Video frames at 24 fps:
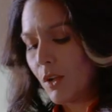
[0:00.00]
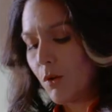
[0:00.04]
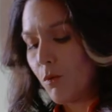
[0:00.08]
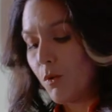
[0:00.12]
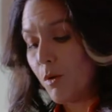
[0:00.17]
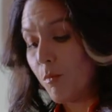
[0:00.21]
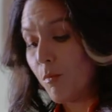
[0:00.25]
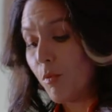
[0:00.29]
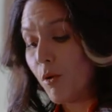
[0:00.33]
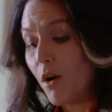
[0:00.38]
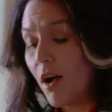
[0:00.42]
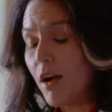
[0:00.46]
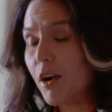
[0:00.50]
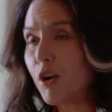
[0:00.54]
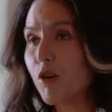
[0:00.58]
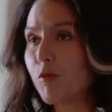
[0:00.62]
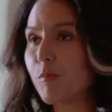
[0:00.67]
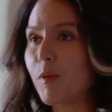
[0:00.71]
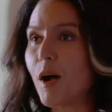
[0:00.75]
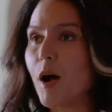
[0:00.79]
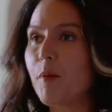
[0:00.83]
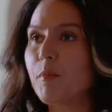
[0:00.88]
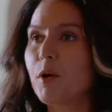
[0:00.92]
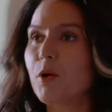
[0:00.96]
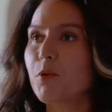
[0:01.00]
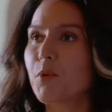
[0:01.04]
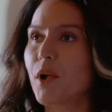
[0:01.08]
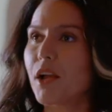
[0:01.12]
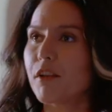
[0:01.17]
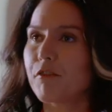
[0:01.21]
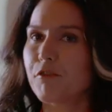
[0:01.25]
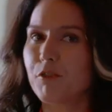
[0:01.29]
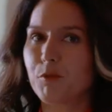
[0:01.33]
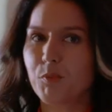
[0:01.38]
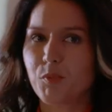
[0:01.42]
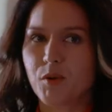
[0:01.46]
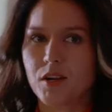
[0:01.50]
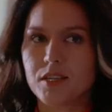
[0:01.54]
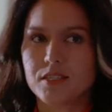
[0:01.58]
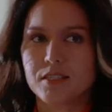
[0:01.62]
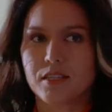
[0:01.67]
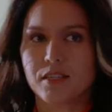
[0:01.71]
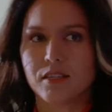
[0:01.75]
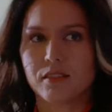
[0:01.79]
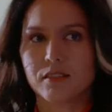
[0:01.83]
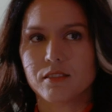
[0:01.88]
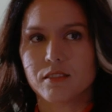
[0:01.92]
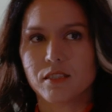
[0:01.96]
When Barack Obama ran for
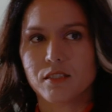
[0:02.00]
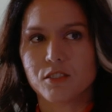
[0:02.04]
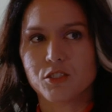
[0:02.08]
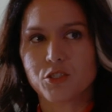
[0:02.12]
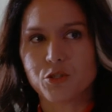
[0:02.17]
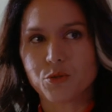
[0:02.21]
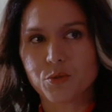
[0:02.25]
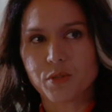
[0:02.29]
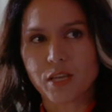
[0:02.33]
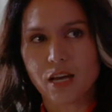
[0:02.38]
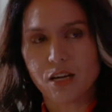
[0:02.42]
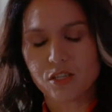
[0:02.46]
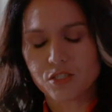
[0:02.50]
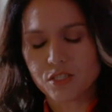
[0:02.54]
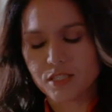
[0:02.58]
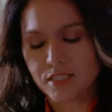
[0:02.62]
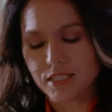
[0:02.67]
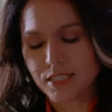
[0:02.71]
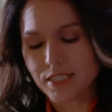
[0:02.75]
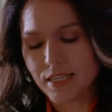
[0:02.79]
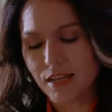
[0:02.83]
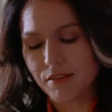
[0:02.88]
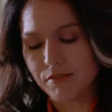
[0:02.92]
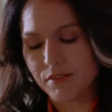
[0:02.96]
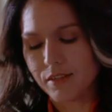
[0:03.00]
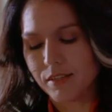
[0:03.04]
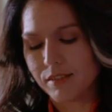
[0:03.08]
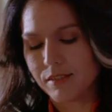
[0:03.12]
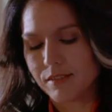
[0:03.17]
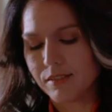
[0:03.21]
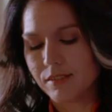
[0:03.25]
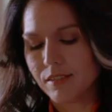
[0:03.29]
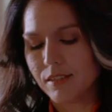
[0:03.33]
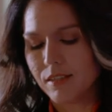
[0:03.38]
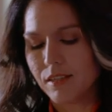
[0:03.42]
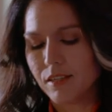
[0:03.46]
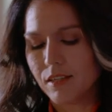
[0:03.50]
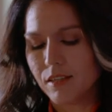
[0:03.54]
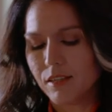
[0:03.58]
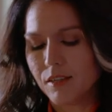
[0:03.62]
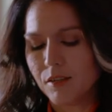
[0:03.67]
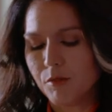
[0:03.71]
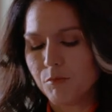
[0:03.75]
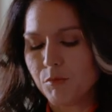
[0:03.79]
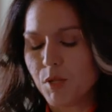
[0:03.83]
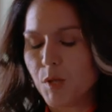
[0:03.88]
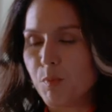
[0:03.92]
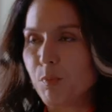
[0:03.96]
president in 2007,
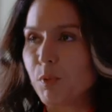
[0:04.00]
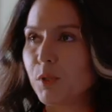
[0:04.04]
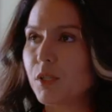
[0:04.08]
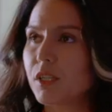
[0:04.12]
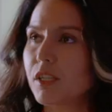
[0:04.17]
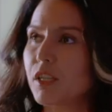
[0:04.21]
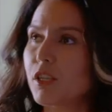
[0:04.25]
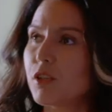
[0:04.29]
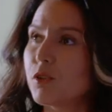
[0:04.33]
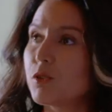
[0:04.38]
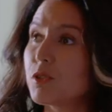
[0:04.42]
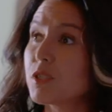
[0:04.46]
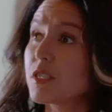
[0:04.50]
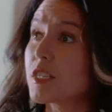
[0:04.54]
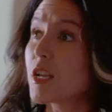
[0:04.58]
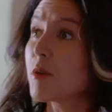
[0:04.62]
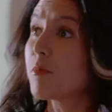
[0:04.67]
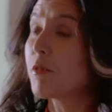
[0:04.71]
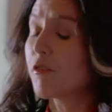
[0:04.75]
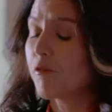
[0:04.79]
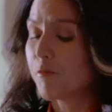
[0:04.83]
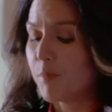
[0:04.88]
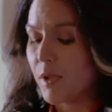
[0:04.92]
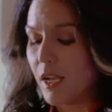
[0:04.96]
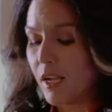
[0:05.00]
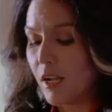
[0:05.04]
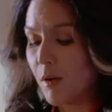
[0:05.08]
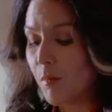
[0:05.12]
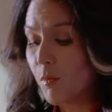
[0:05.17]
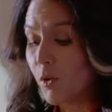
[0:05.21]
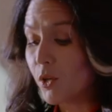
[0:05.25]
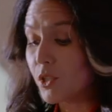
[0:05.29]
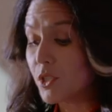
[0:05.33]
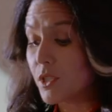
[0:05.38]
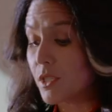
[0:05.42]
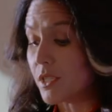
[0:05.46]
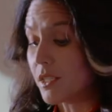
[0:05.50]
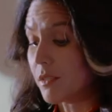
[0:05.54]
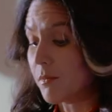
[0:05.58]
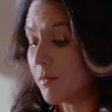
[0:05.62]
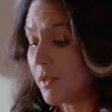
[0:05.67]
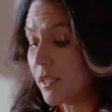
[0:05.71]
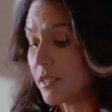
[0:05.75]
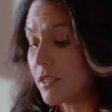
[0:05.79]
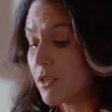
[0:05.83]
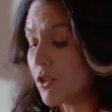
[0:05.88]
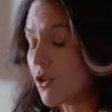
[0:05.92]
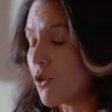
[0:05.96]
people accused him of being a Muslim,
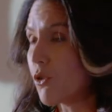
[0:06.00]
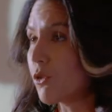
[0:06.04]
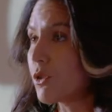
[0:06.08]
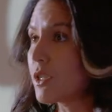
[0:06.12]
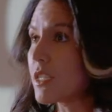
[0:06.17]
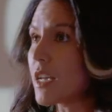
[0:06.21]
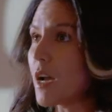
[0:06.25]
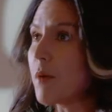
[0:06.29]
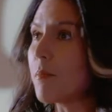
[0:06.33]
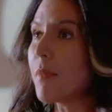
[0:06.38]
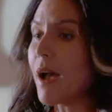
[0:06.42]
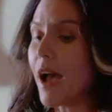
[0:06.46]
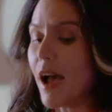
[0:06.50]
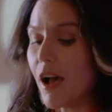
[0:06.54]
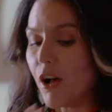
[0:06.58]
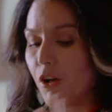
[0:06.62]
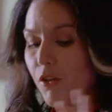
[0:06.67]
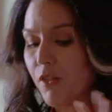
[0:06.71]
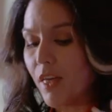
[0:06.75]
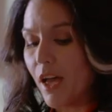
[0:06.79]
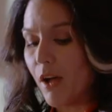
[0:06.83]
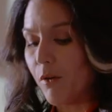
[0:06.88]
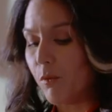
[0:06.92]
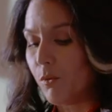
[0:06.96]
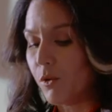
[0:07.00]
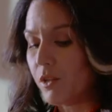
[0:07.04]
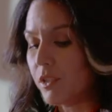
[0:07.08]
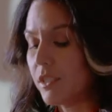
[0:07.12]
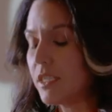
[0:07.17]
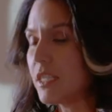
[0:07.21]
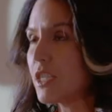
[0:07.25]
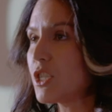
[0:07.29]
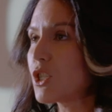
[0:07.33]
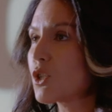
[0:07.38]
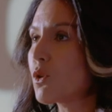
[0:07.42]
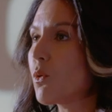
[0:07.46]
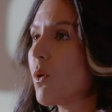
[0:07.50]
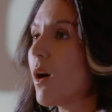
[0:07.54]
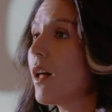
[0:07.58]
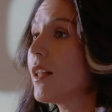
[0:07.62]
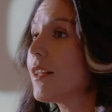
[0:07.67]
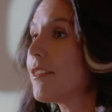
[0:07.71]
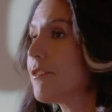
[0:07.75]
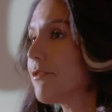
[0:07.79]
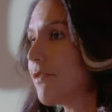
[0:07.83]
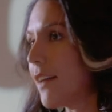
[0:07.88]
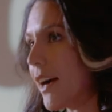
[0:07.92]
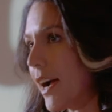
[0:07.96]
as though somehow that would
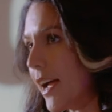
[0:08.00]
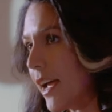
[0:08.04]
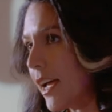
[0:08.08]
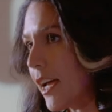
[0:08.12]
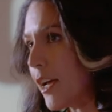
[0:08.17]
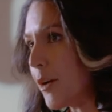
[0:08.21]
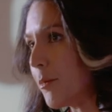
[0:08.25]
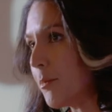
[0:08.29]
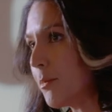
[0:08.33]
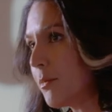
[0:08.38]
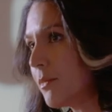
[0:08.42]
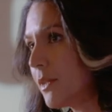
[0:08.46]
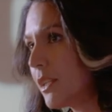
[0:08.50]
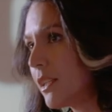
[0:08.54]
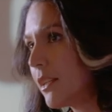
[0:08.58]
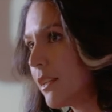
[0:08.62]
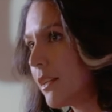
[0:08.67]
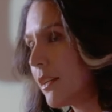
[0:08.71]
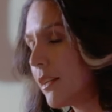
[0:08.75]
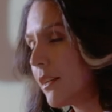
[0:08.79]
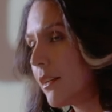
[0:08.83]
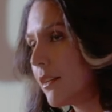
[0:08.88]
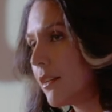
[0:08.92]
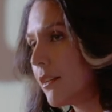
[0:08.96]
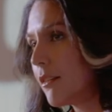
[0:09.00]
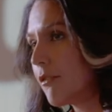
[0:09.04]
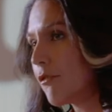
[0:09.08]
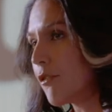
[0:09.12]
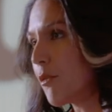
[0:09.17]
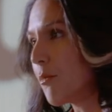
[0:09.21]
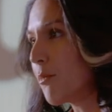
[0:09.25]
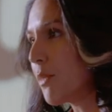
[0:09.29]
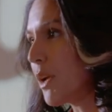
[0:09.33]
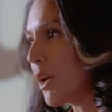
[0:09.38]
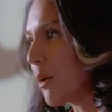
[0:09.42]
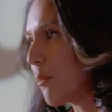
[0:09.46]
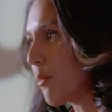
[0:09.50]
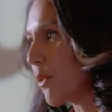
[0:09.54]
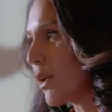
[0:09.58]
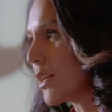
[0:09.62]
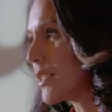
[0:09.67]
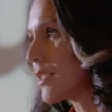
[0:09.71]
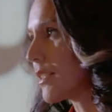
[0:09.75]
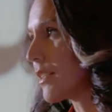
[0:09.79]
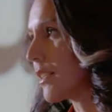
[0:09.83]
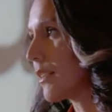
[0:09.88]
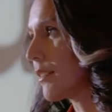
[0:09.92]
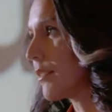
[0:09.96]
disqualify him from being
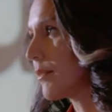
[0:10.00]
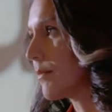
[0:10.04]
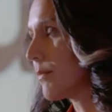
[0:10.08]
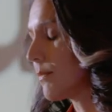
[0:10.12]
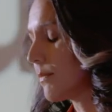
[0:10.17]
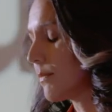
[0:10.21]
president.